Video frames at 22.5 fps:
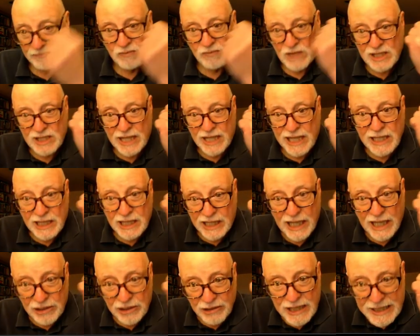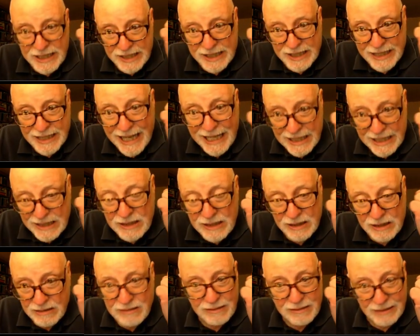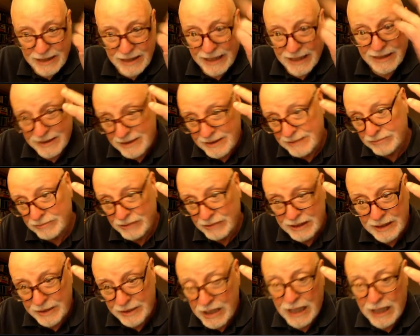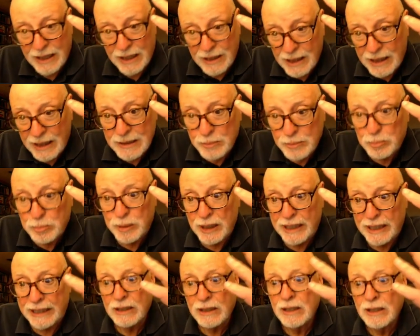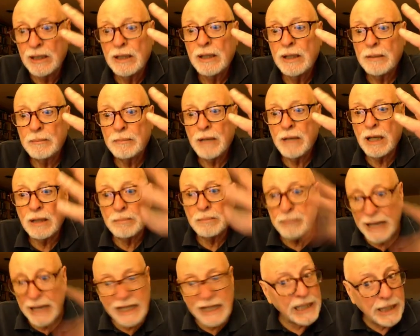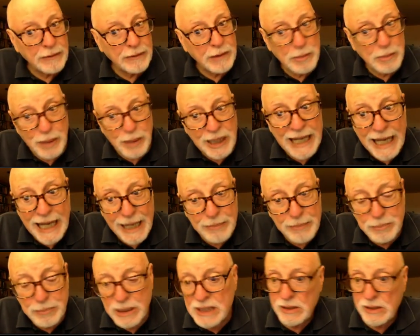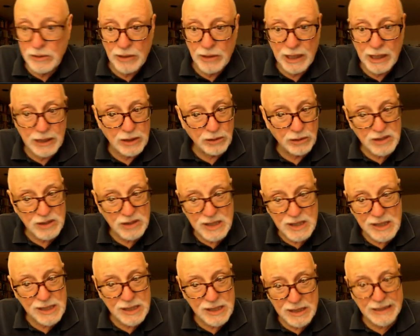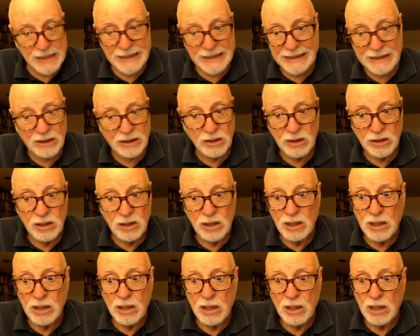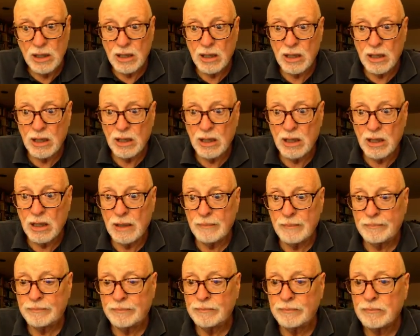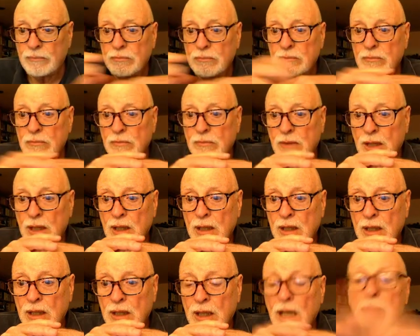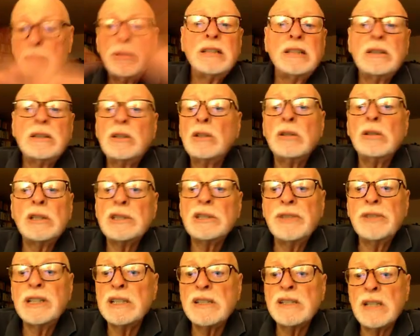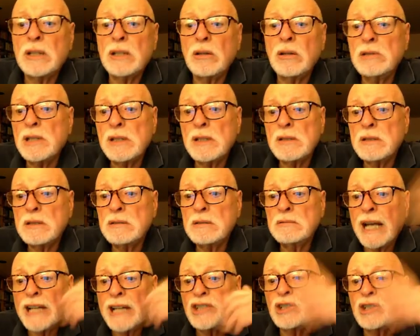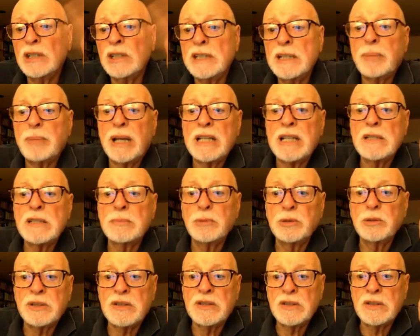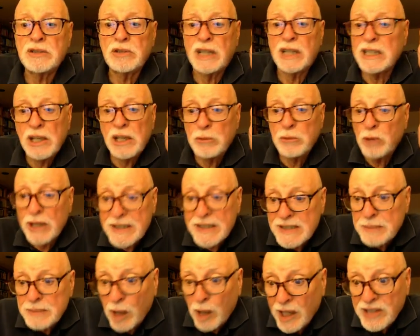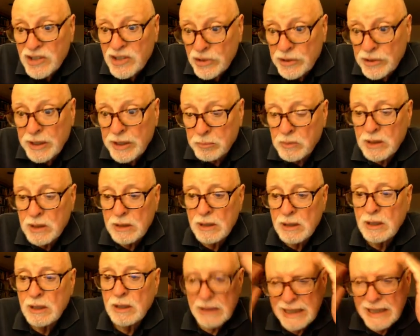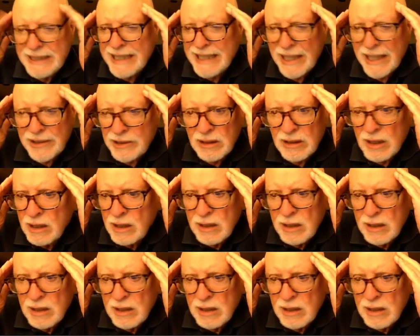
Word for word: stay together as states. That's what they've got to contemplate, uh, making everybody happy so they don't secede. Um, uh, but of course, really said, oh yes, national independence movements is great. They want to sponsor them. Another